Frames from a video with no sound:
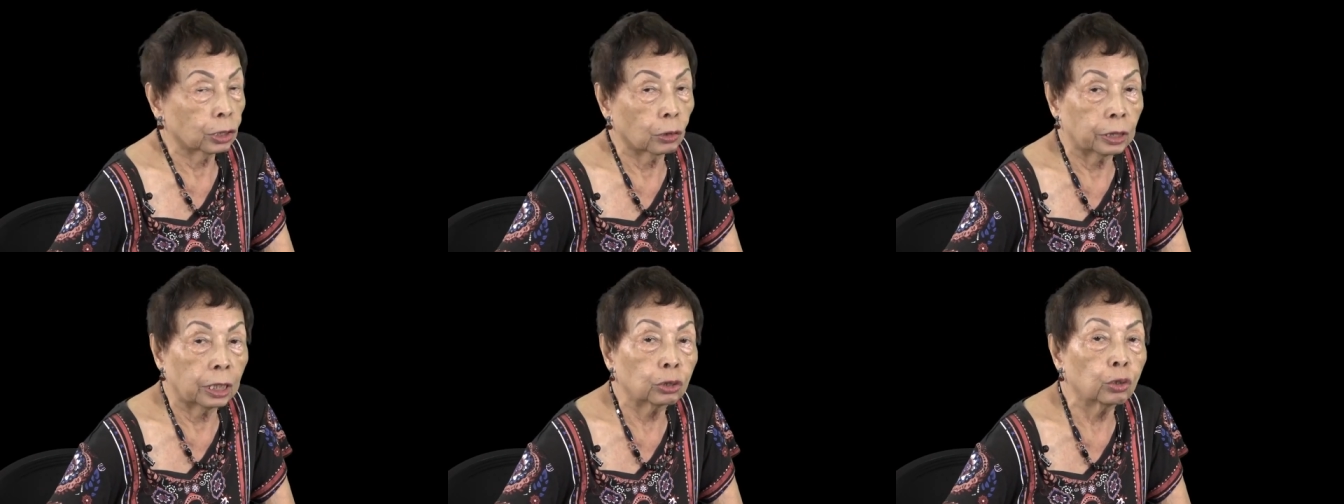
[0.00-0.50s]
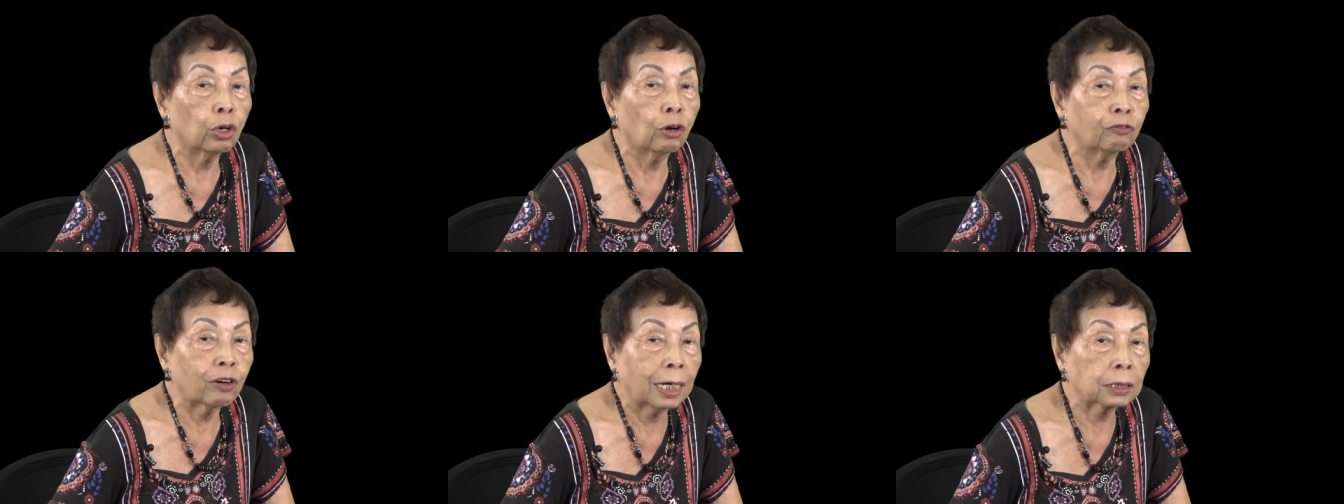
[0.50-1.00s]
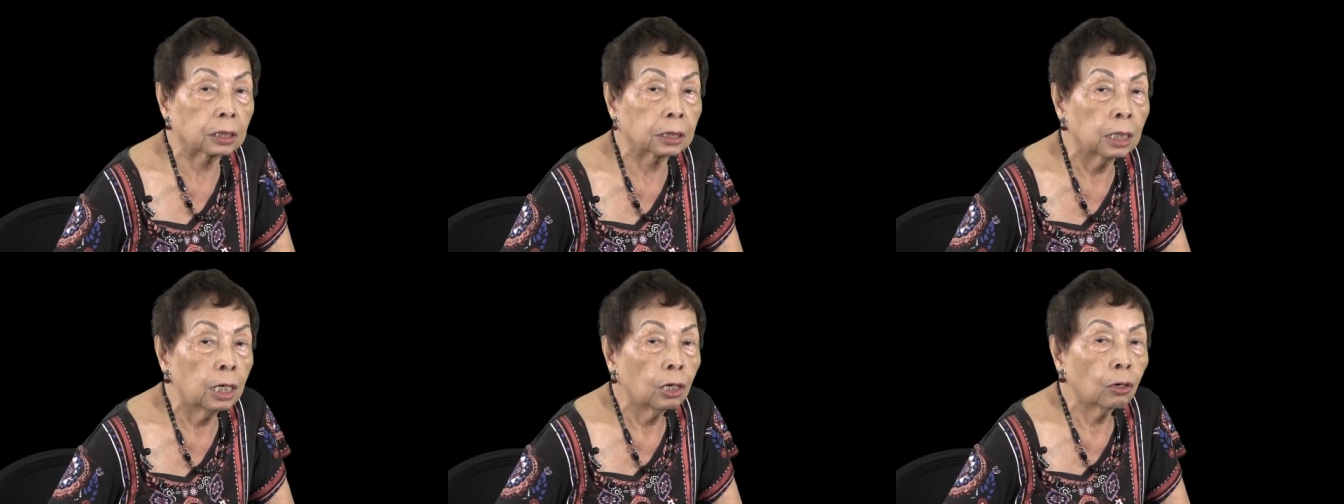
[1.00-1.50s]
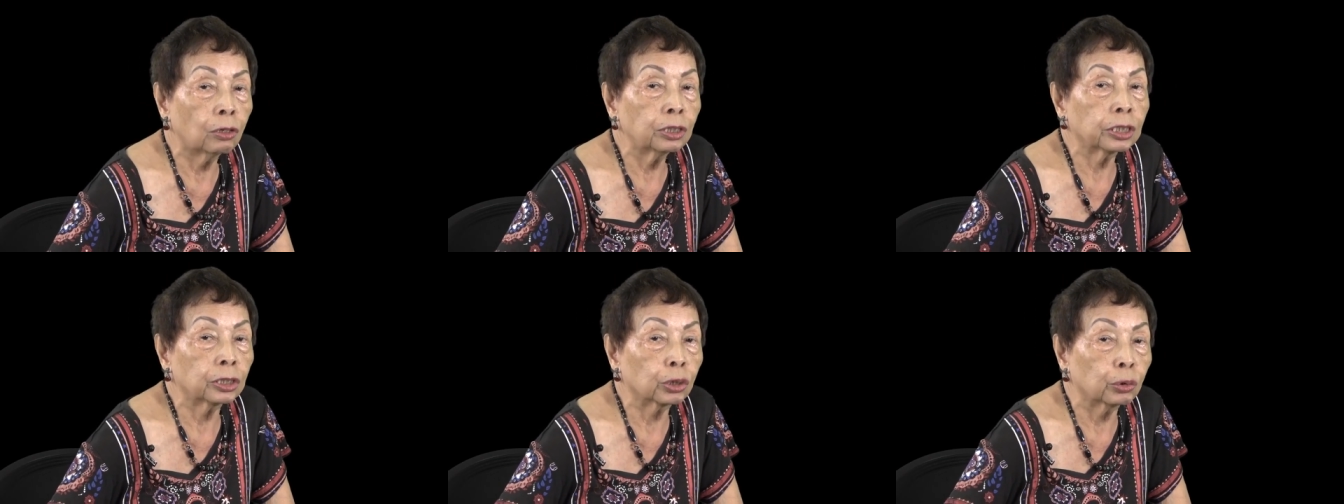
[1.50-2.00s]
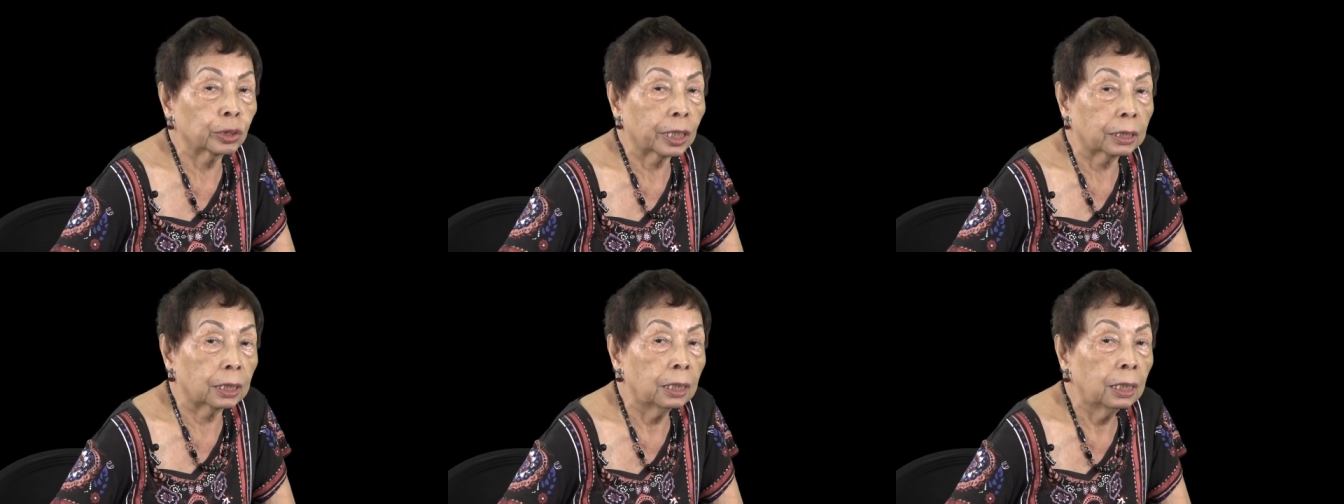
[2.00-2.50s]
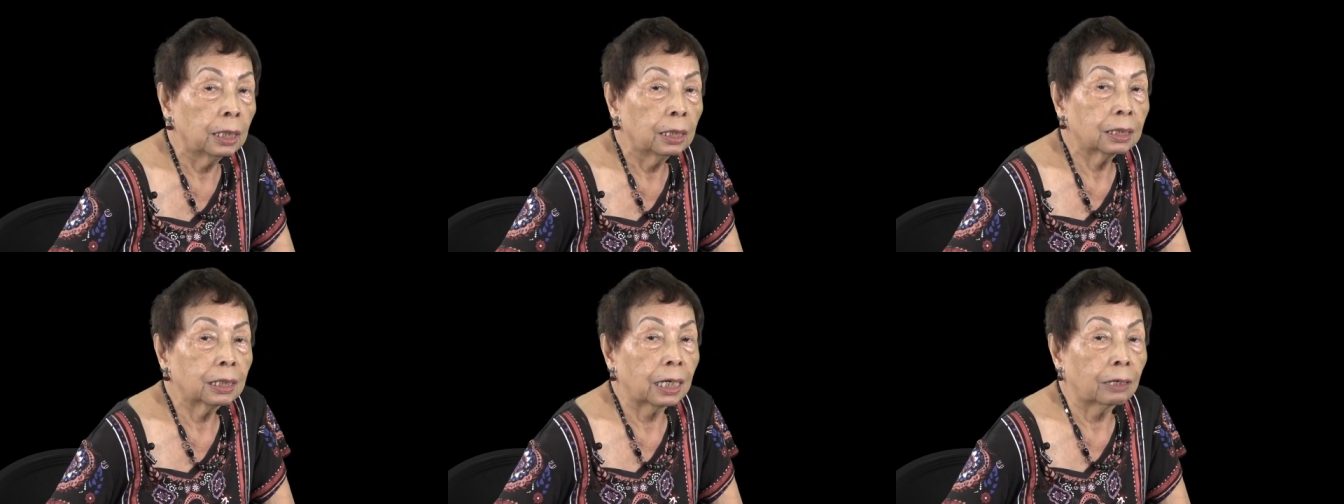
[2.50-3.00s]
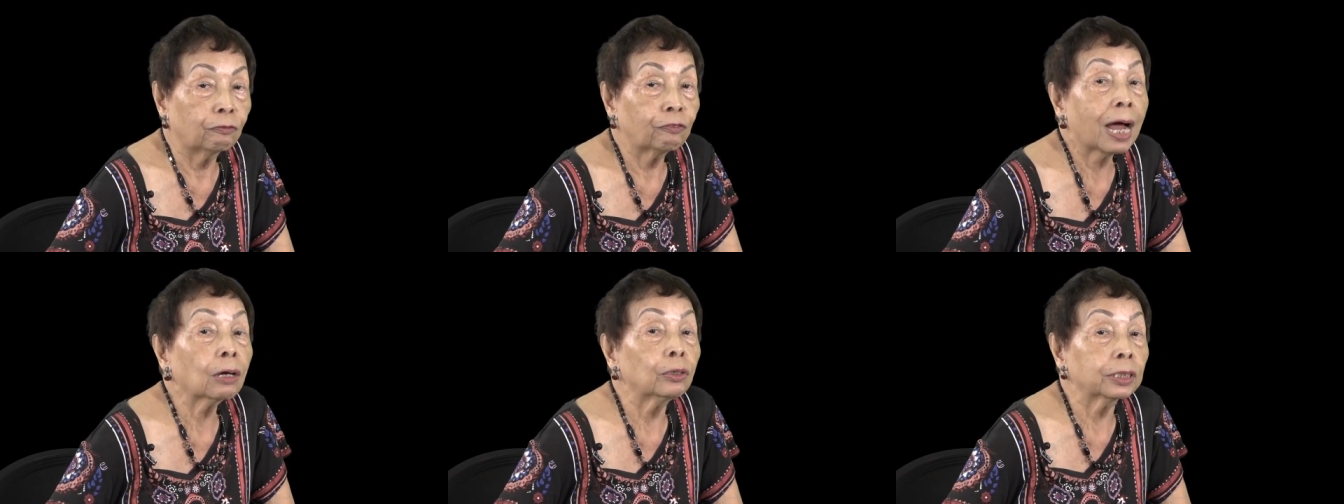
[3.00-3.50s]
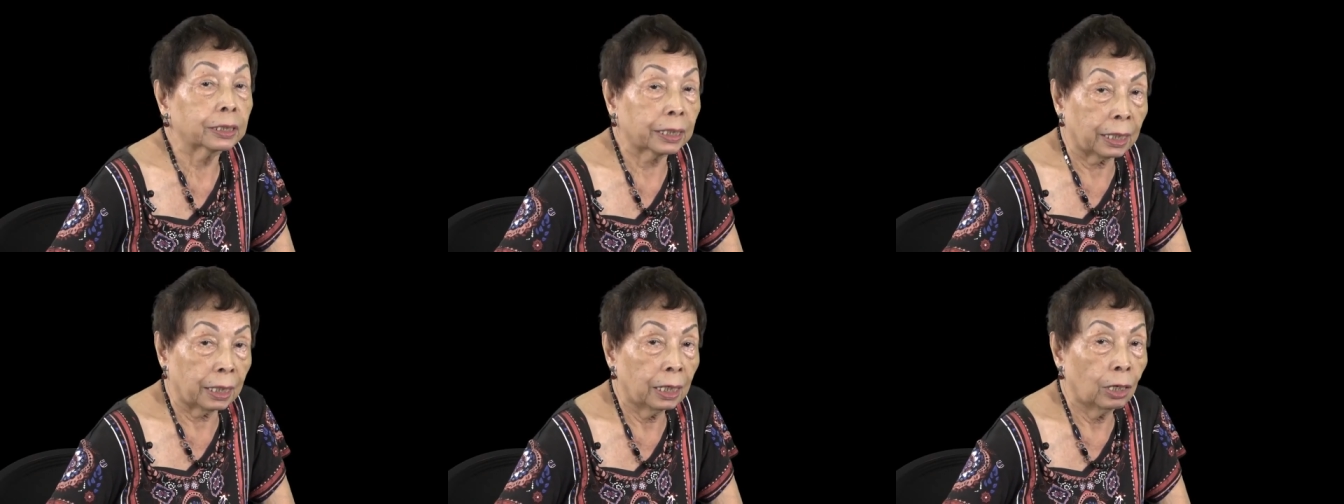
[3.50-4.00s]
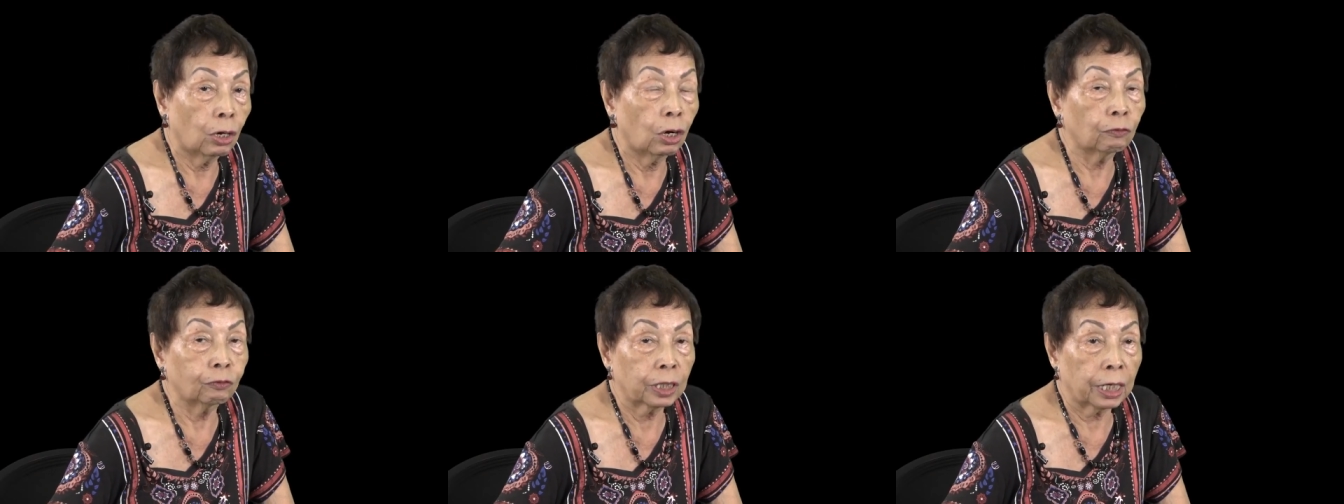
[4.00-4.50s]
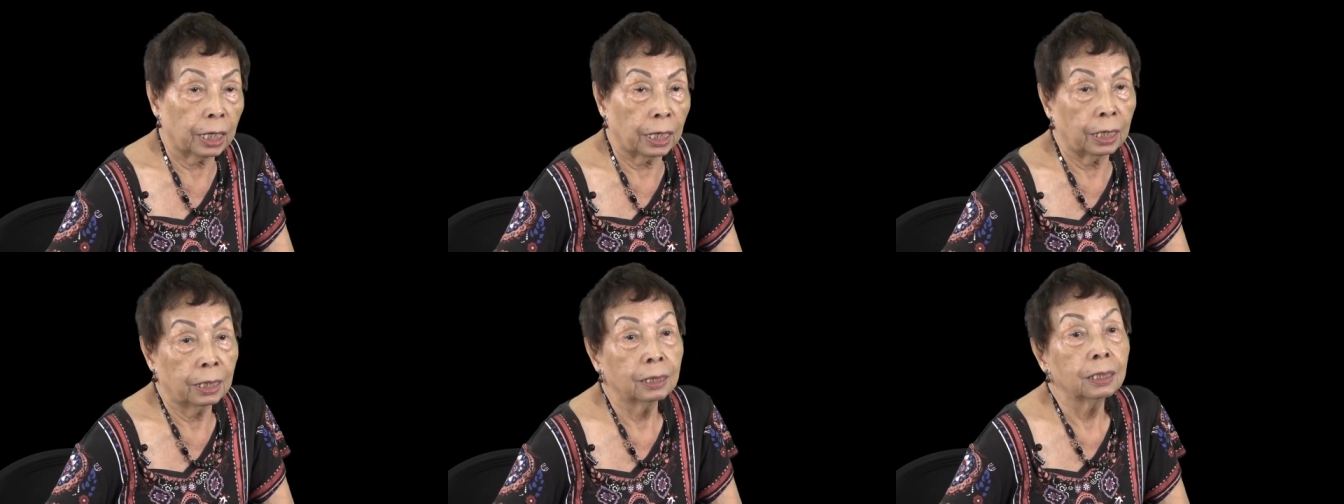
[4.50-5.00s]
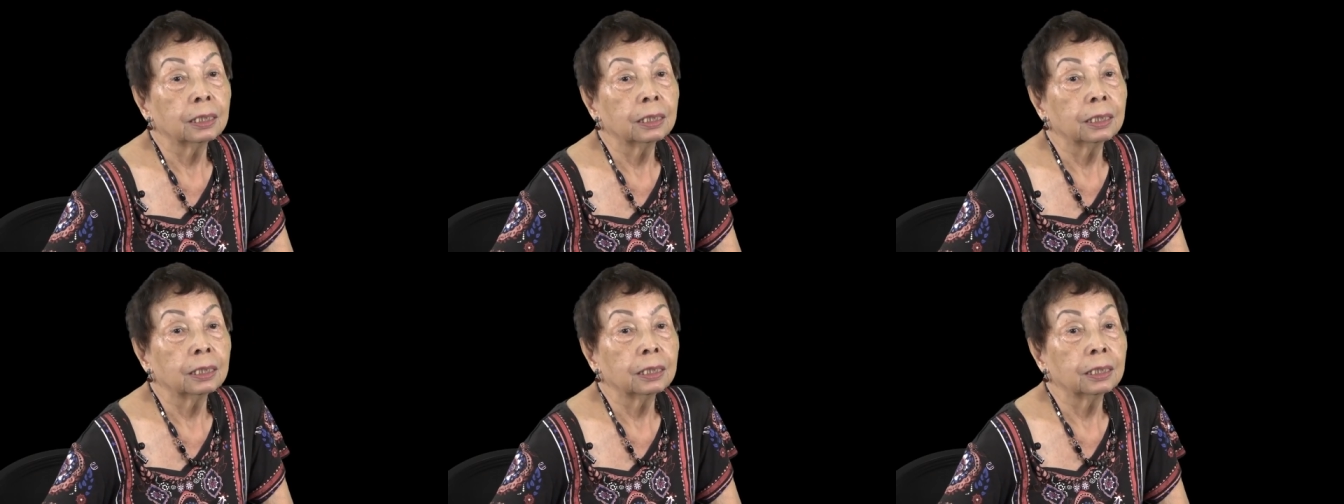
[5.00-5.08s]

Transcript: So the two of us constituted the faculty of the